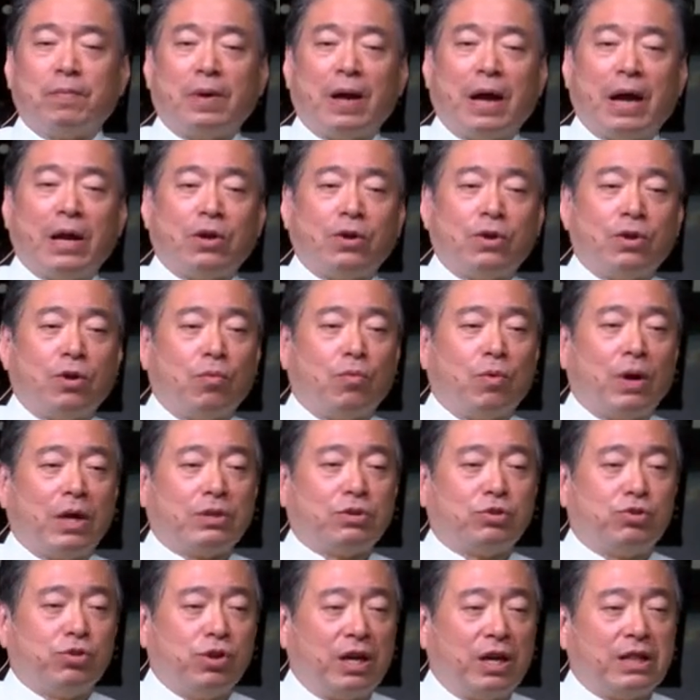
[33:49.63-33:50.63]
I don't know
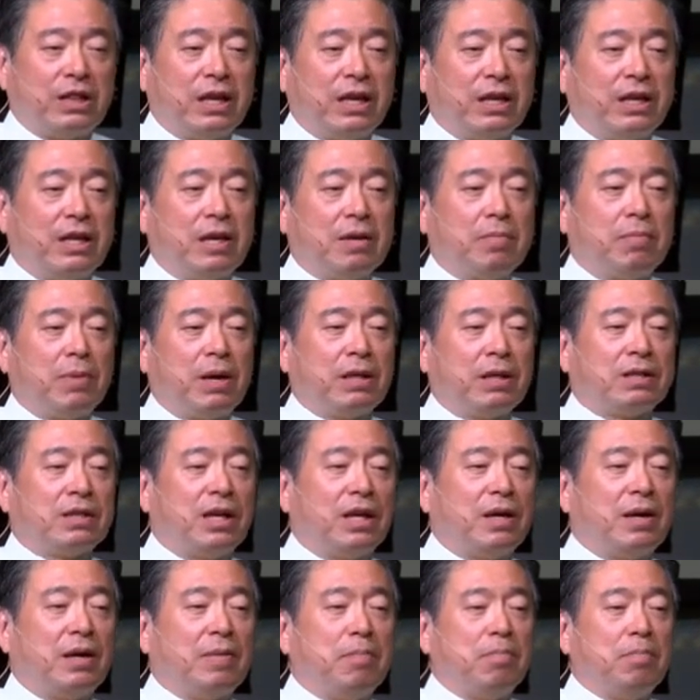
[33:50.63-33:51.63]
what you are thinking, but
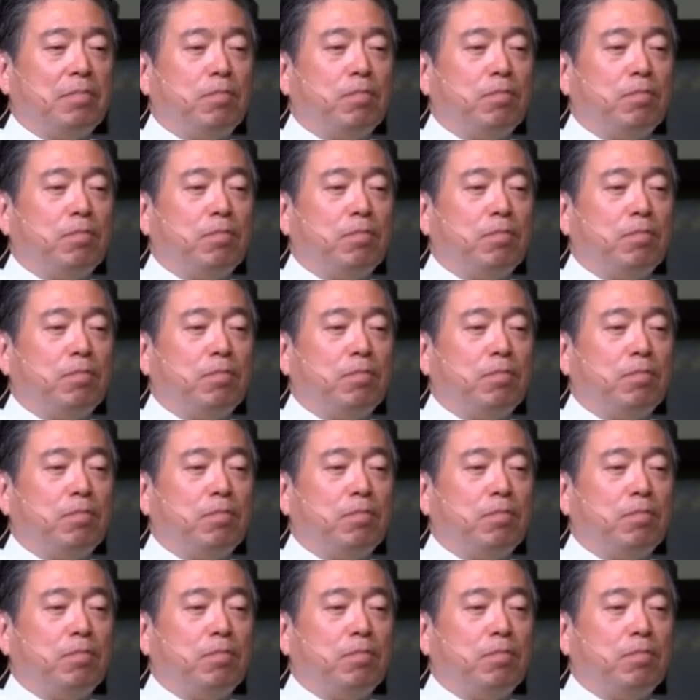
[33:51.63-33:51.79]
um,